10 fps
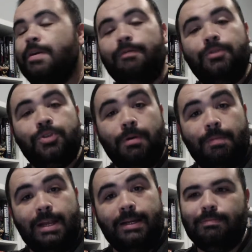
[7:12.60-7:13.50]
Fujiko
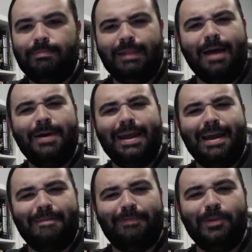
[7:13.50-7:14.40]
Mine. Now I
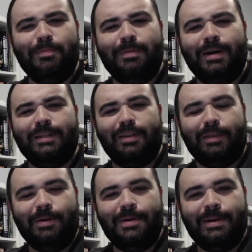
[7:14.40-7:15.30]
have Lupin
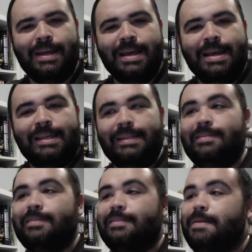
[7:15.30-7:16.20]
III.
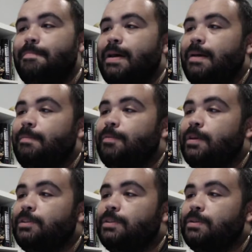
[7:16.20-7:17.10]
This is a
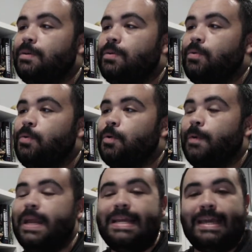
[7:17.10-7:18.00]
Banpresto
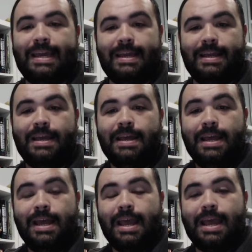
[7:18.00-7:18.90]
Crane King,
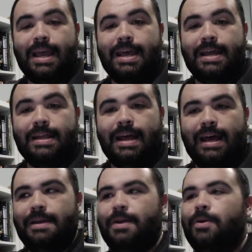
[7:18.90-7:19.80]
and
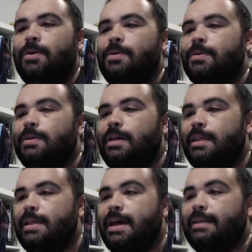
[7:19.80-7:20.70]
I heard
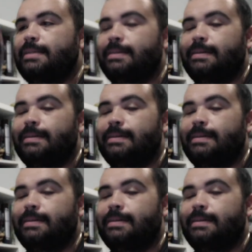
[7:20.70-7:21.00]
that